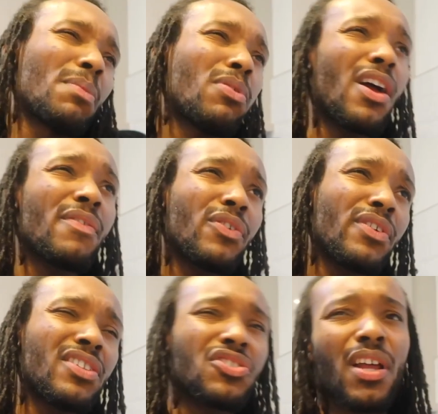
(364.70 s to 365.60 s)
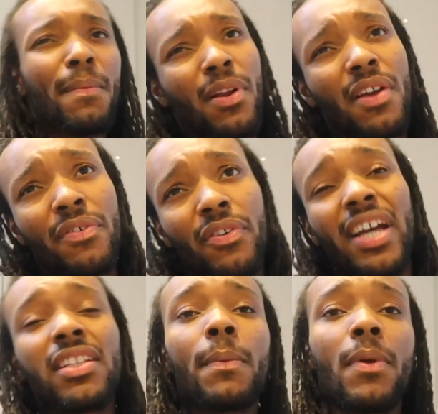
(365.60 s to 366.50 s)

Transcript: apply for it. Should I apply for it? I ended up